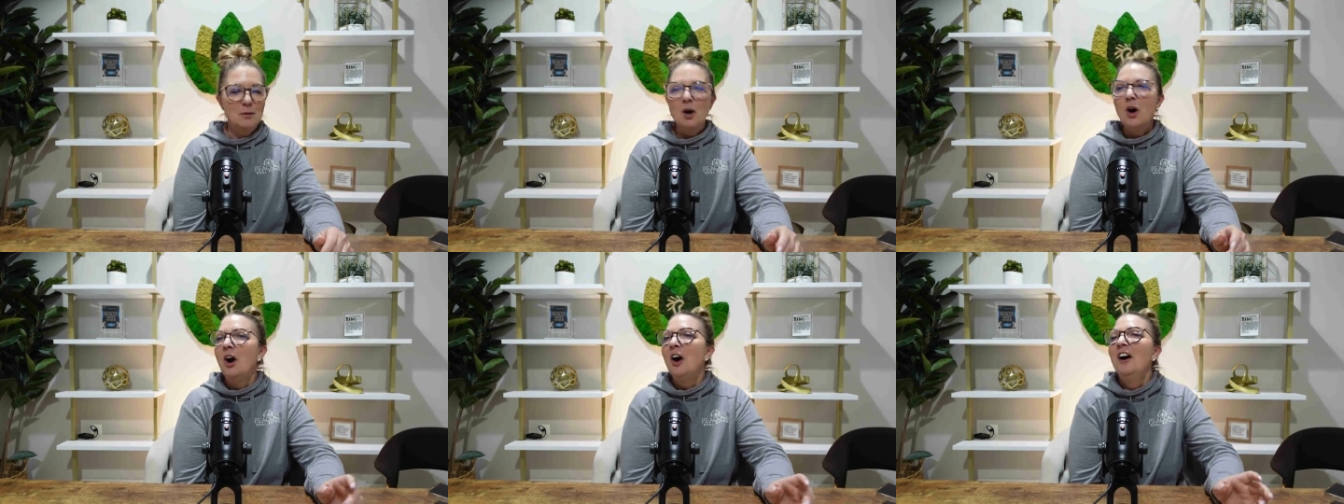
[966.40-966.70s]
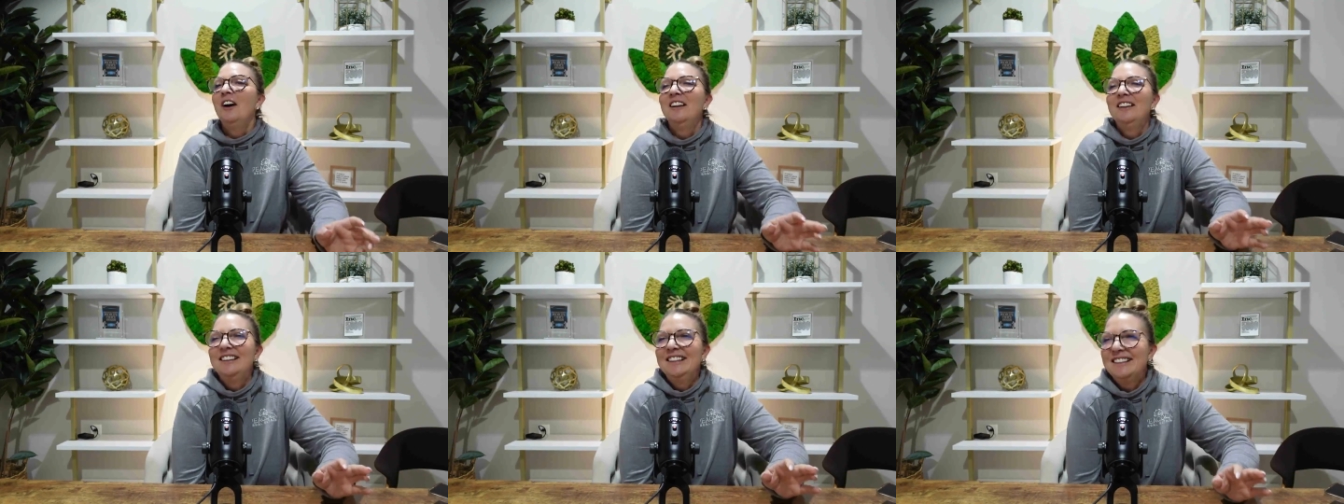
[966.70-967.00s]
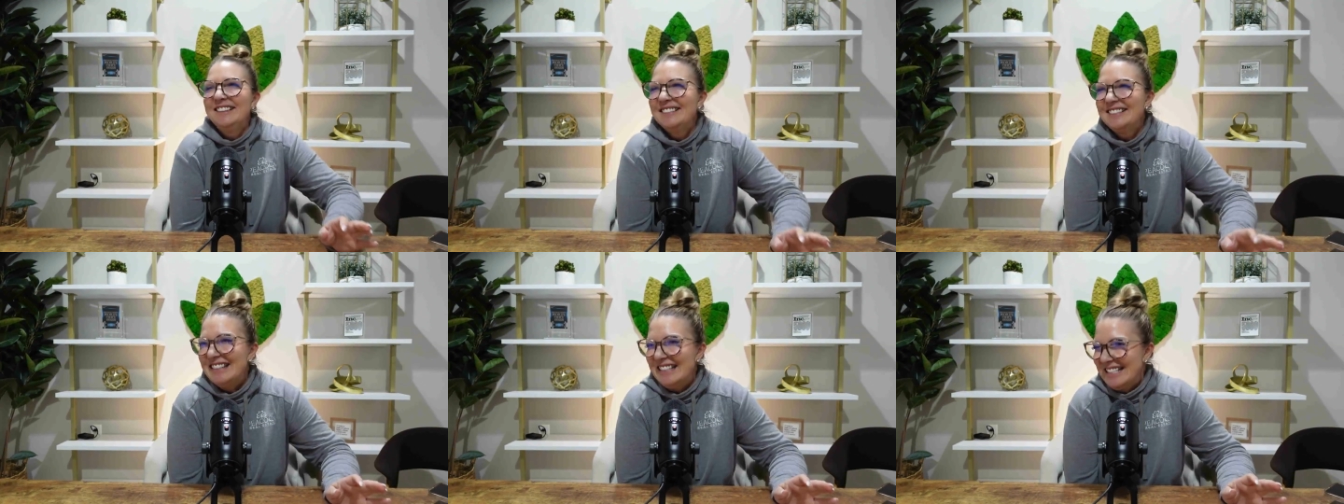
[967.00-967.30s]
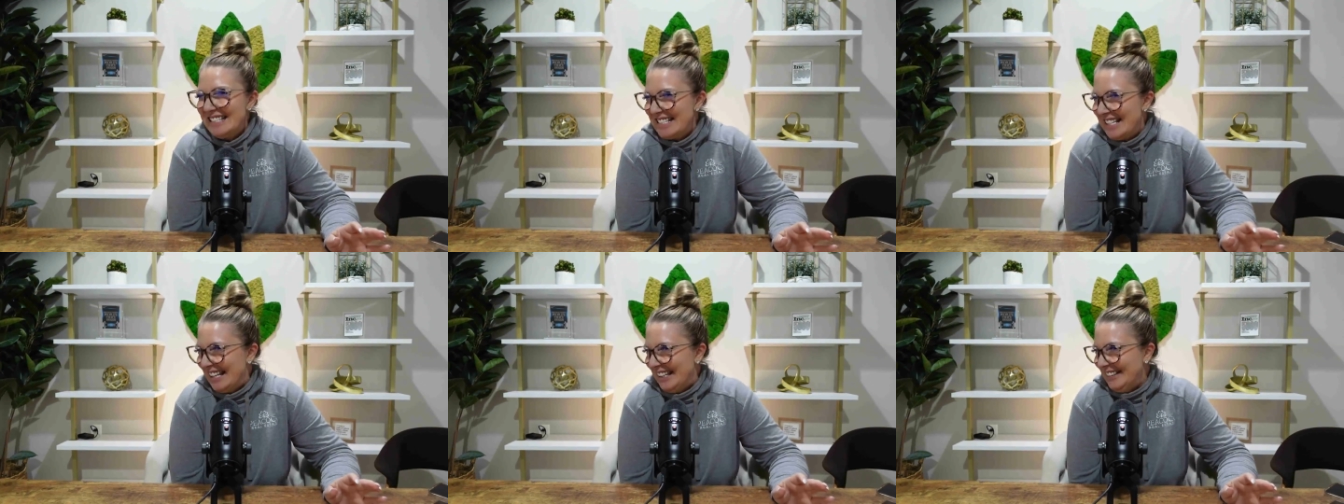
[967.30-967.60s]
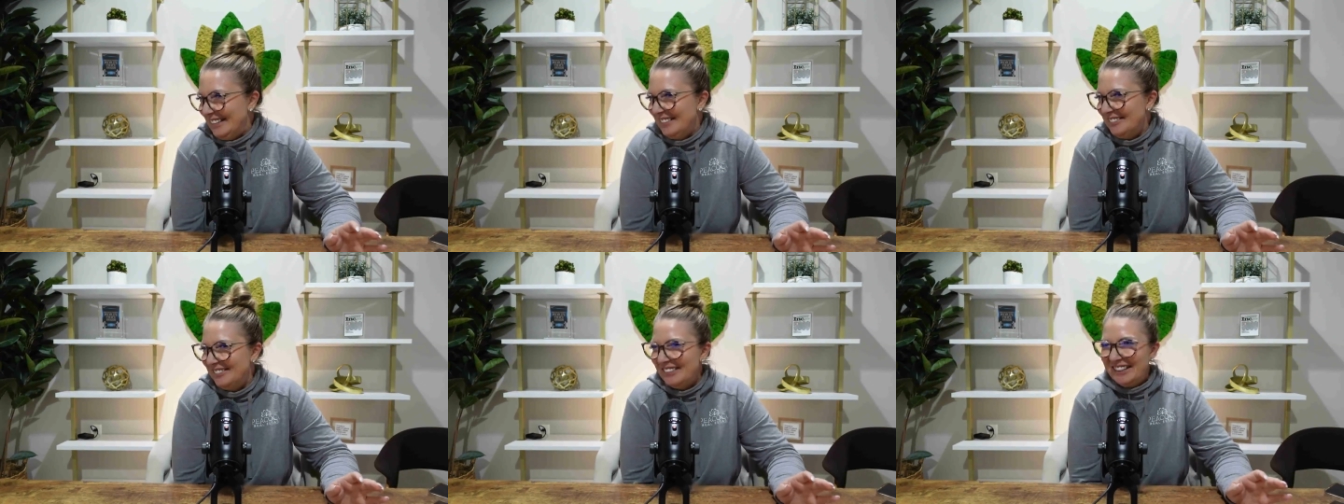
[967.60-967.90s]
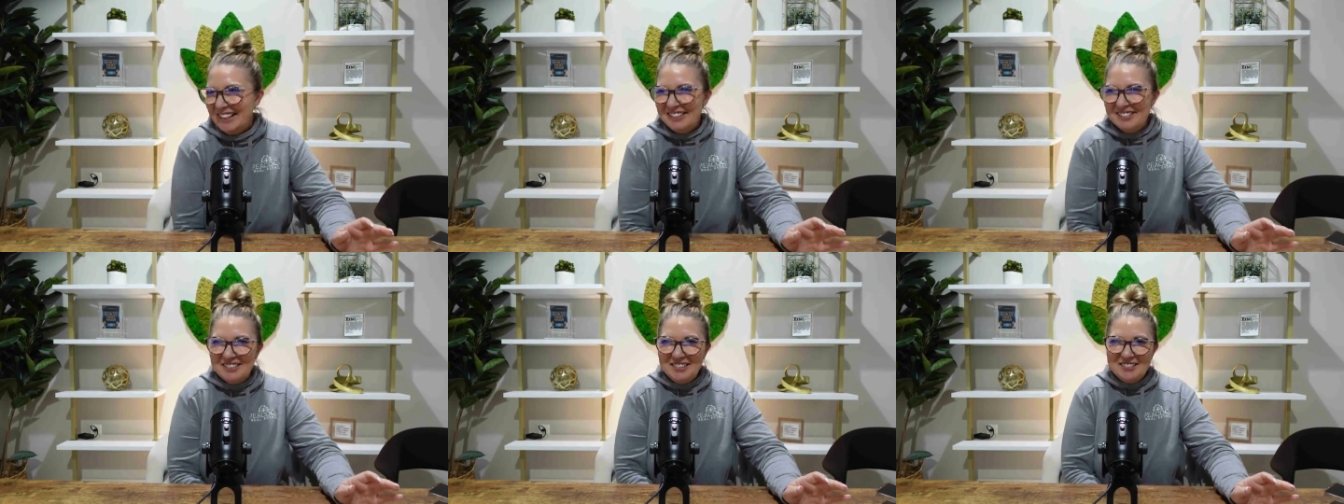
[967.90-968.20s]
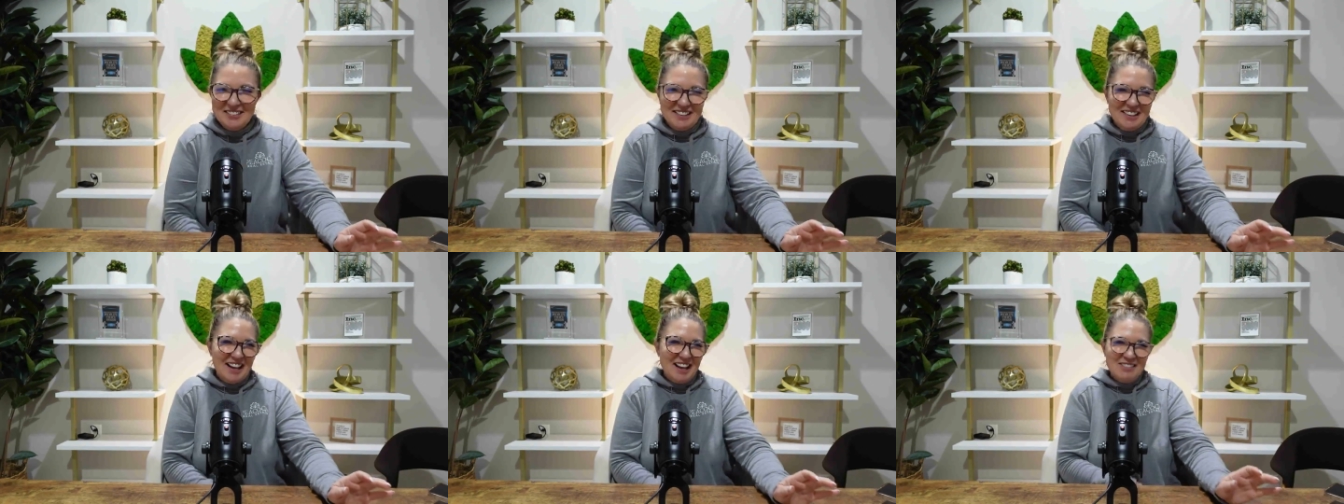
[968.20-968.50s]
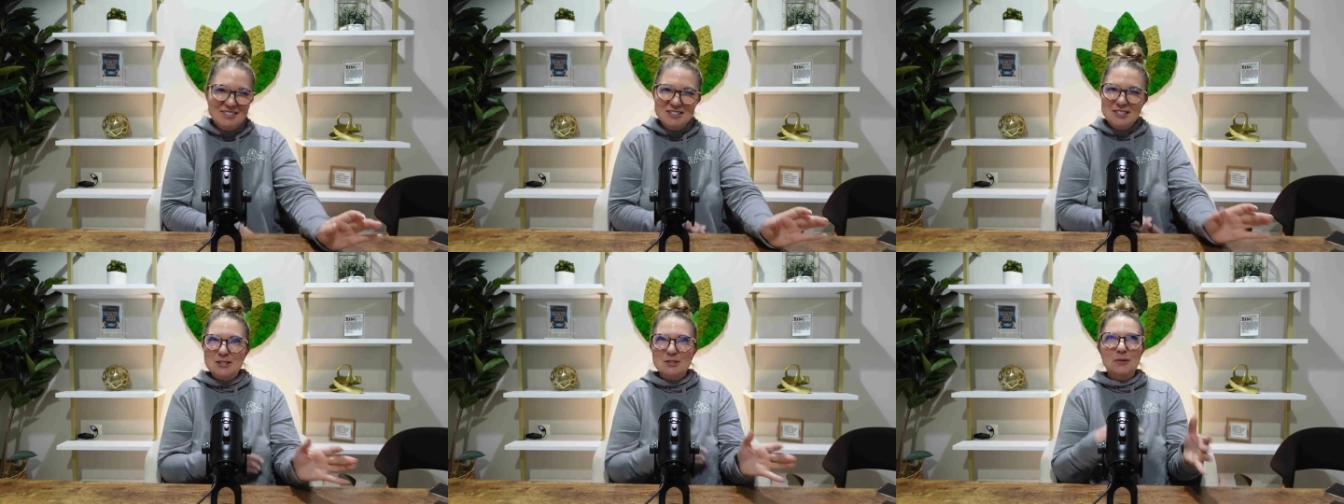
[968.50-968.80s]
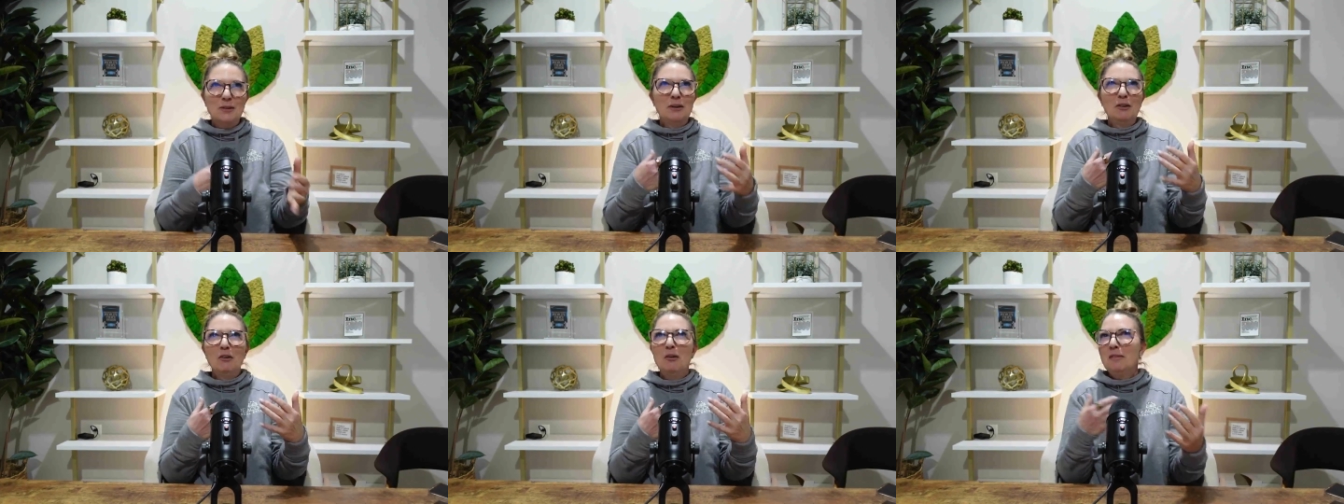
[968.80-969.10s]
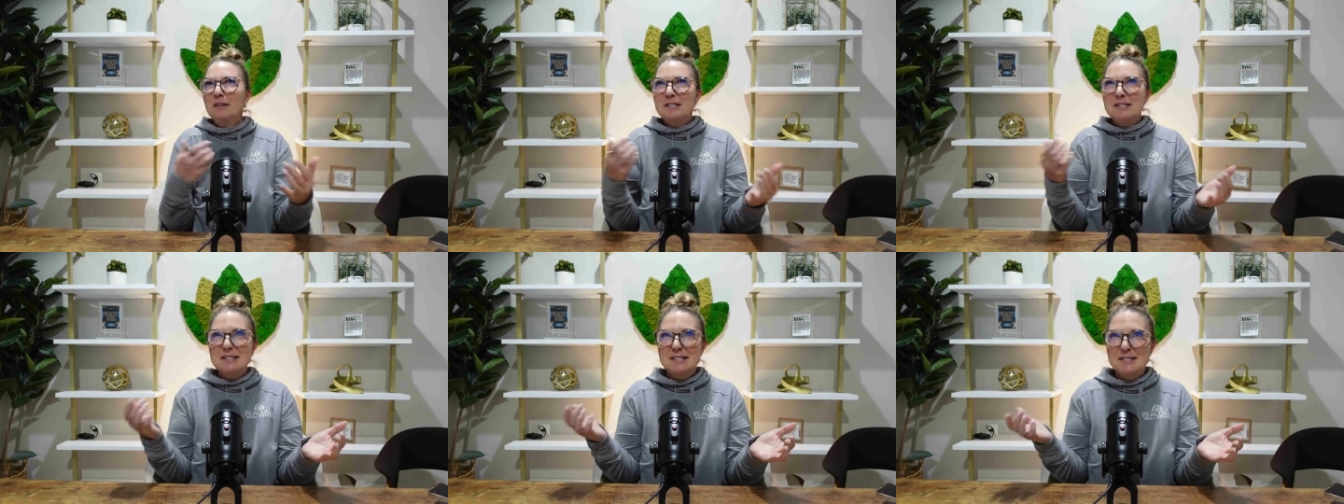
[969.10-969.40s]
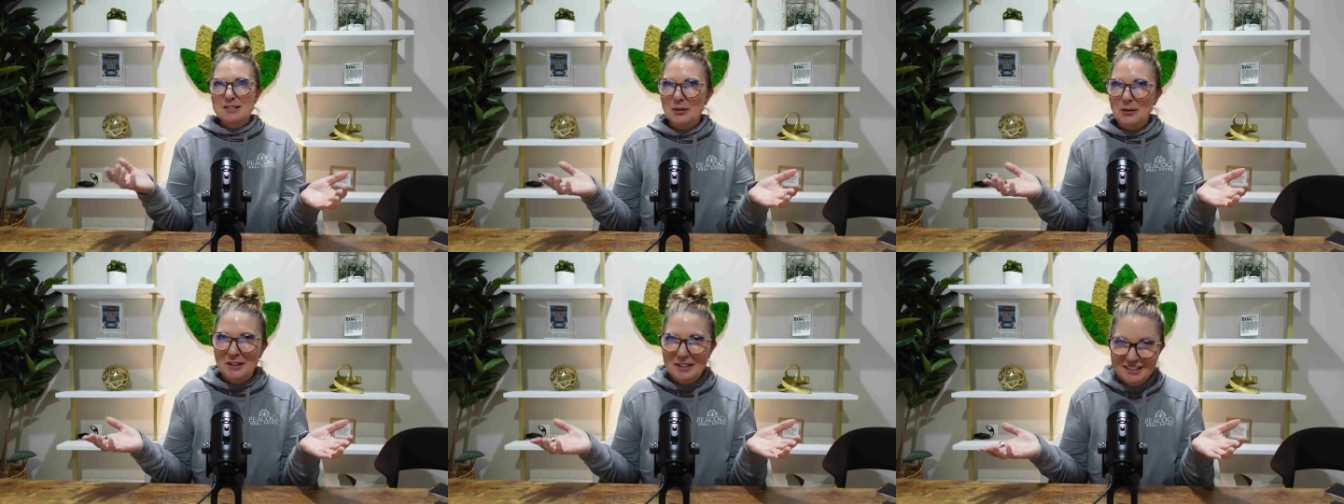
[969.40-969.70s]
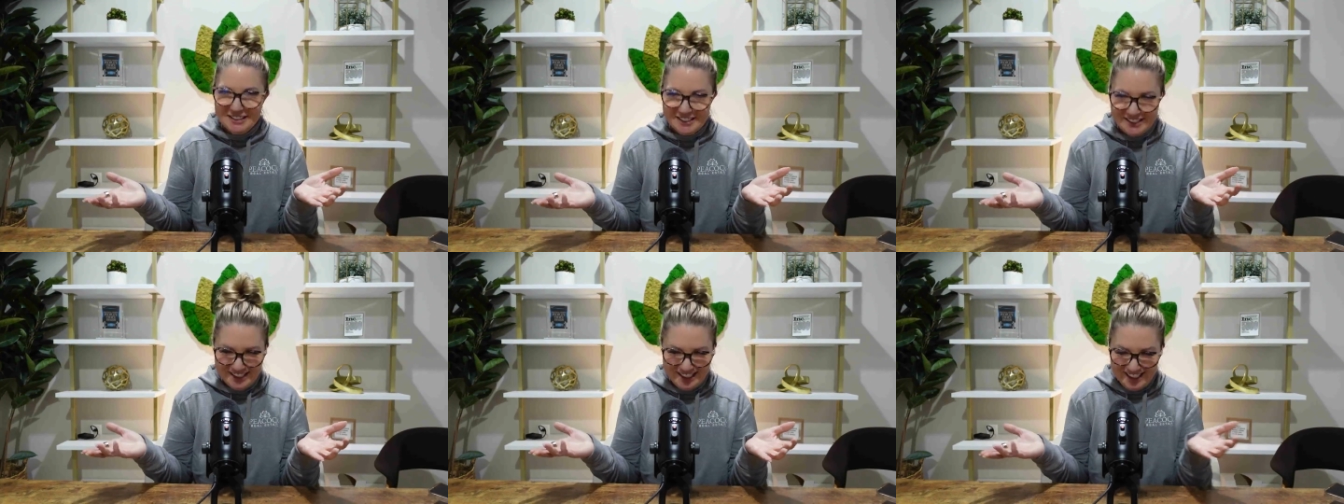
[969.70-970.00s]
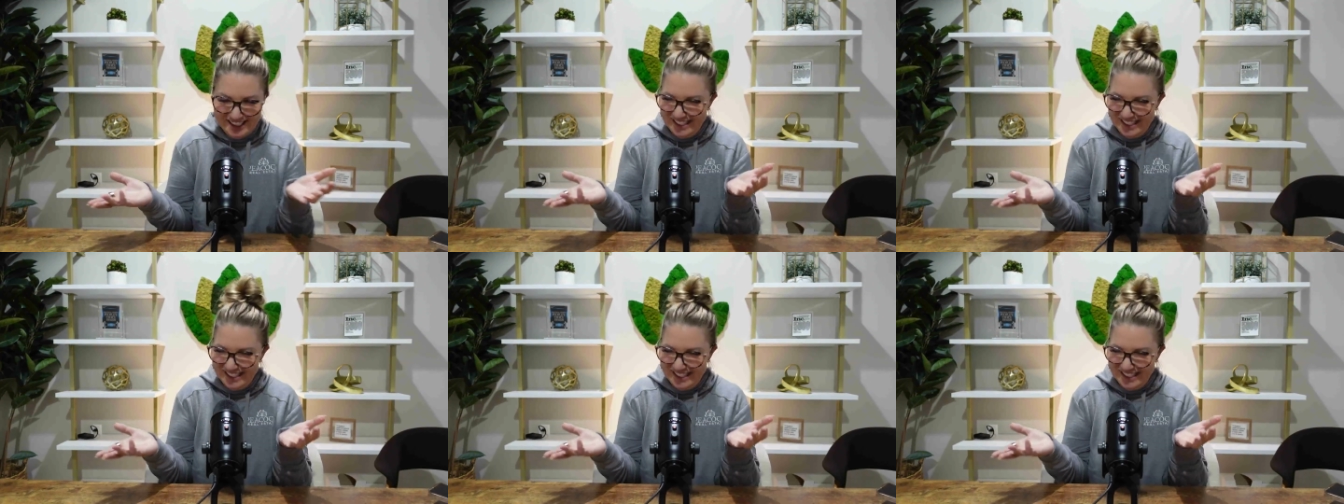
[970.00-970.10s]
all this out. But everybody, I'm just going, oh, this is gorgeous.